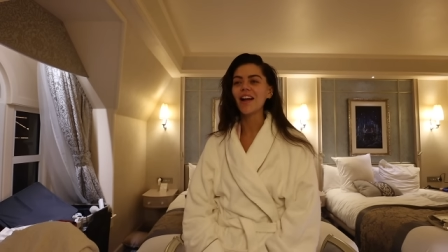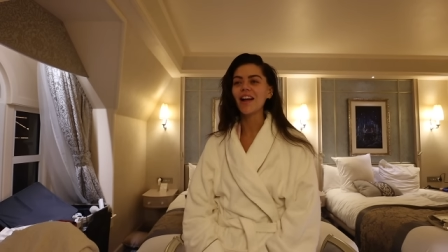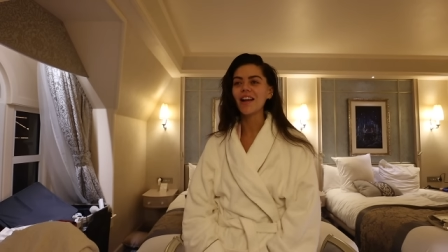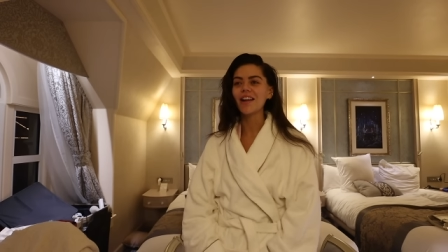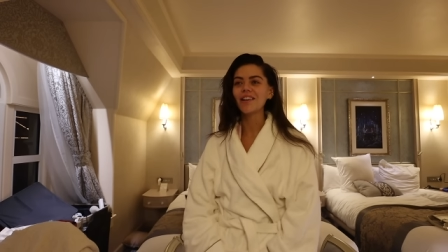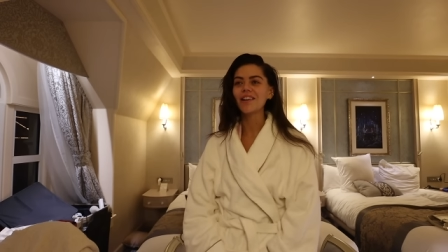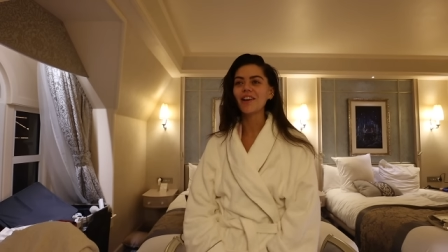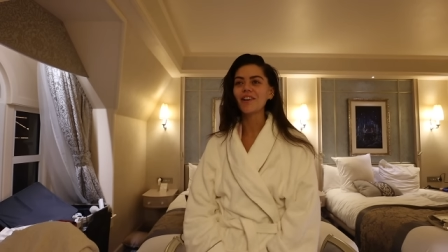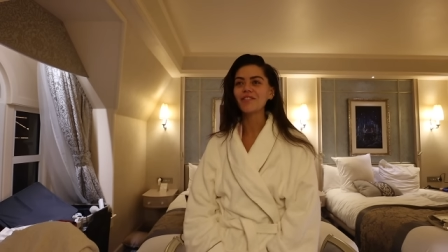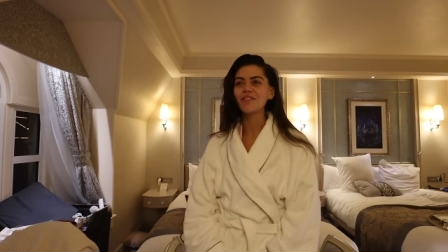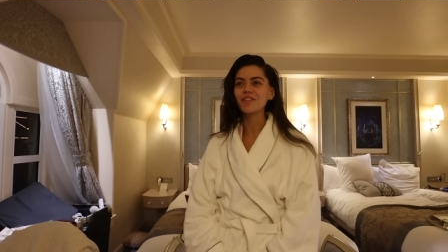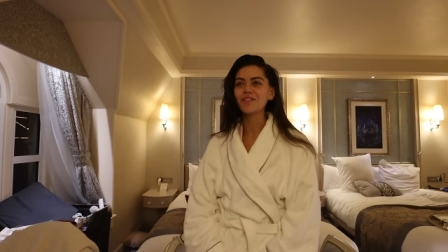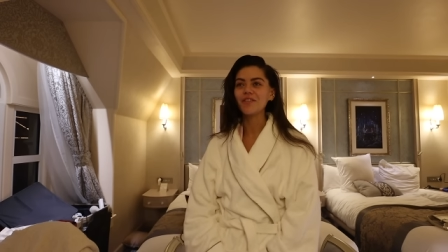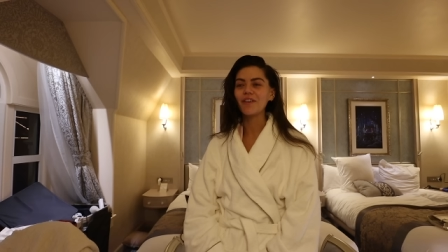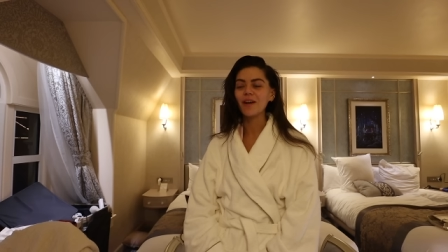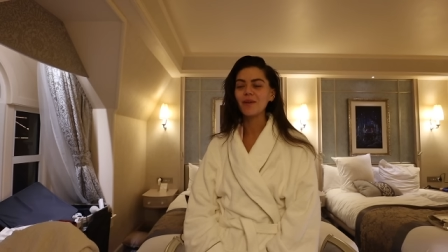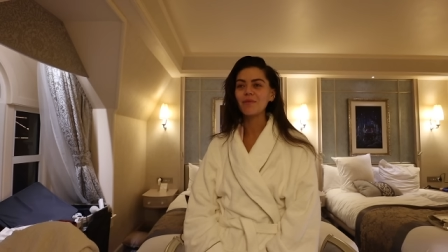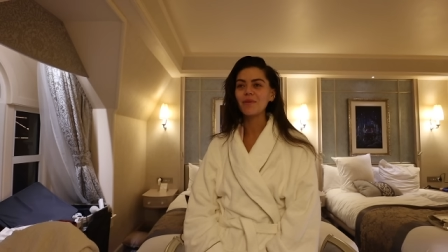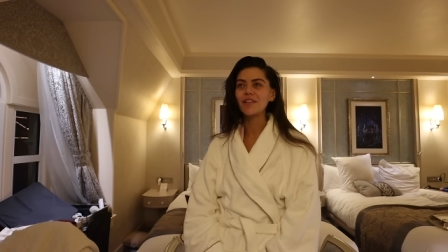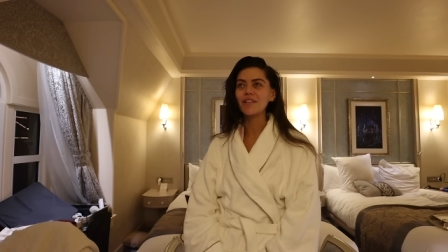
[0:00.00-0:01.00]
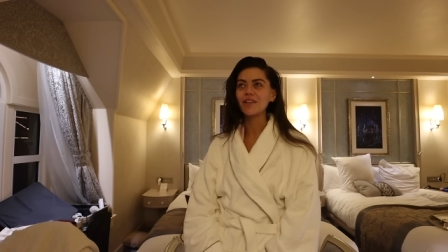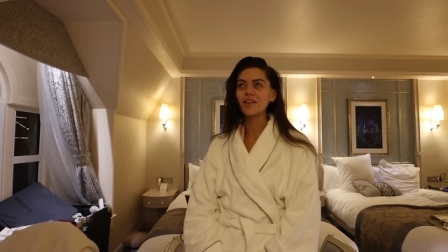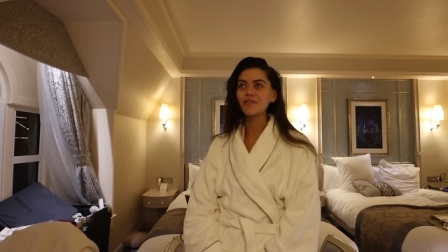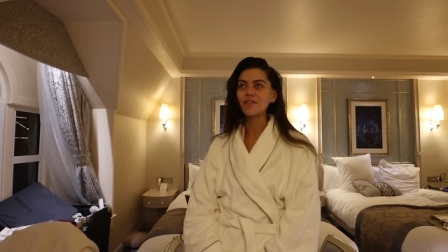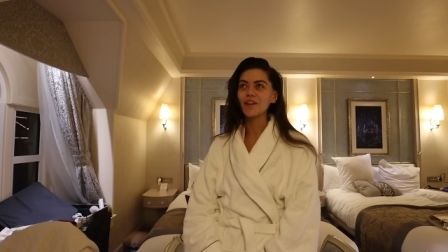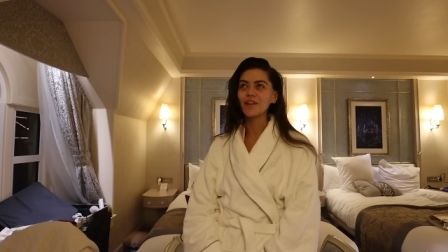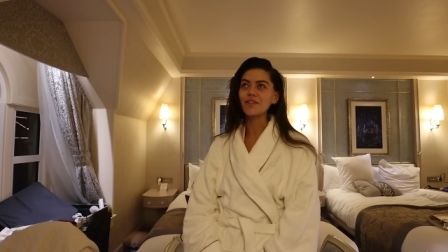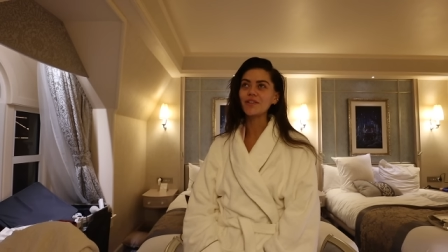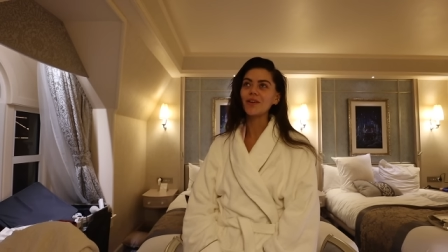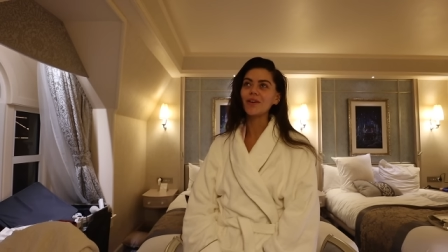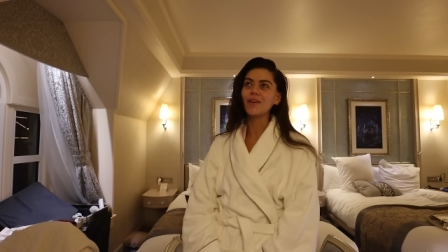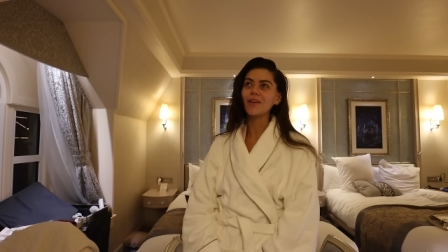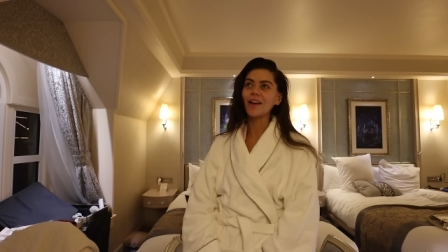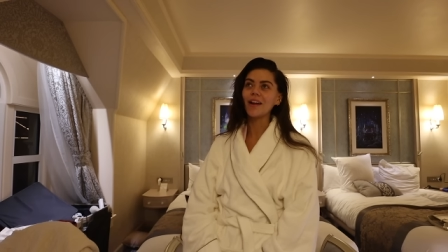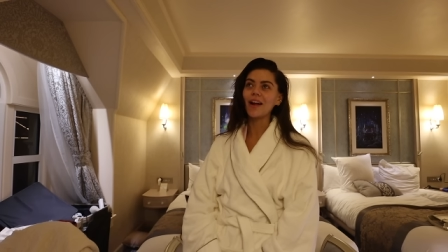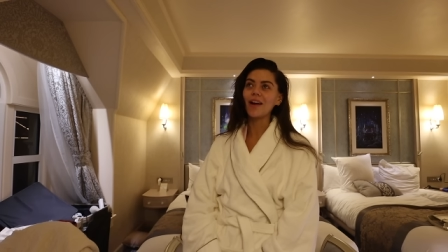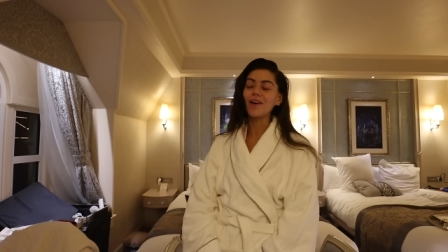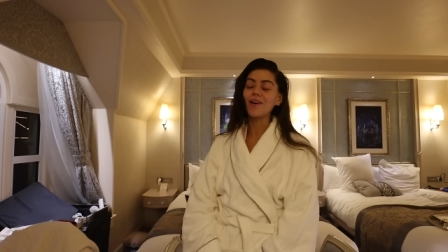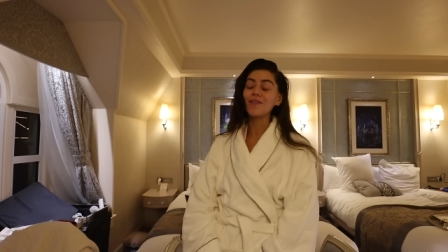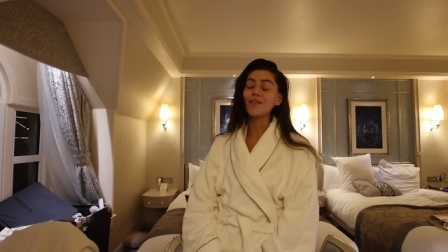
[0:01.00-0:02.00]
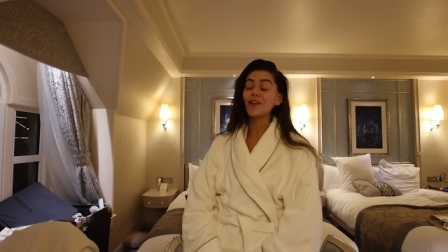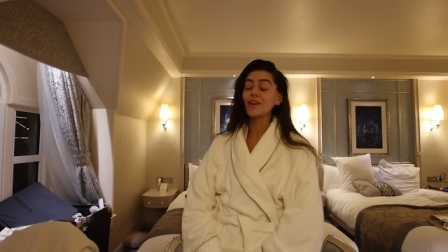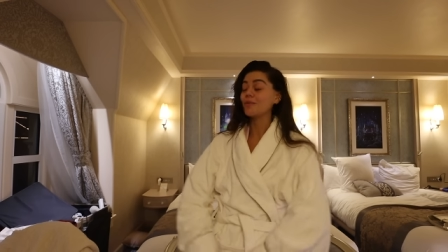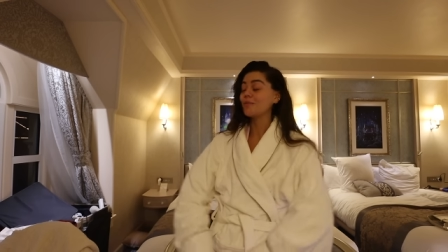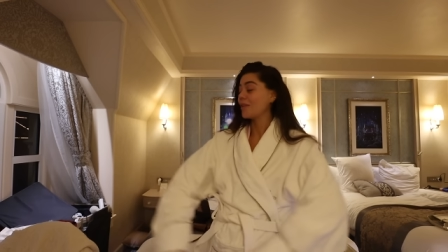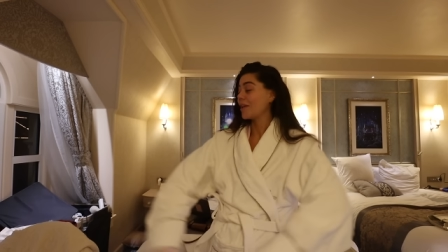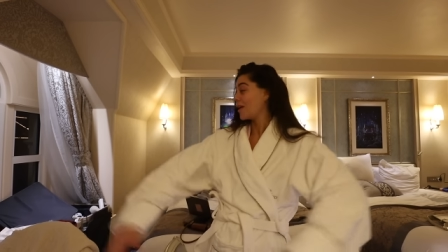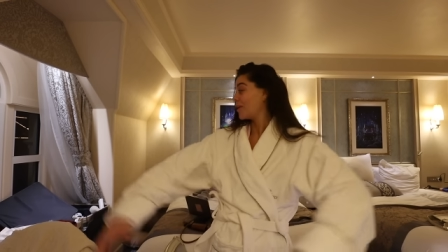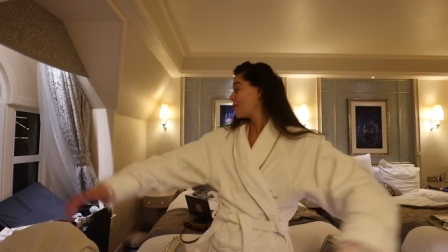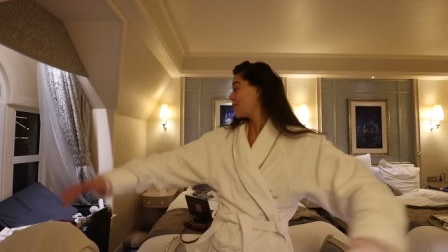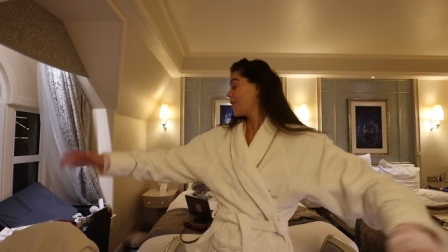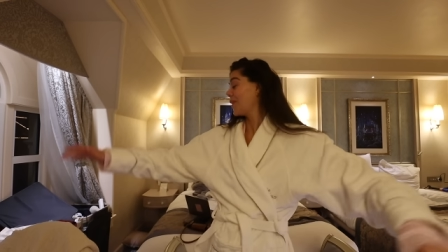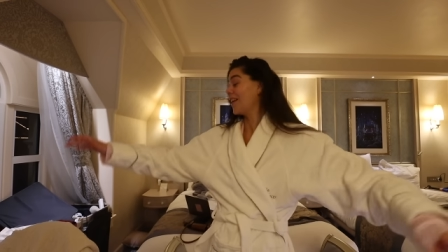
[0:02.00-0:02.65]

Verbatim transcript: and I've just found myself like zoning out and then I'm like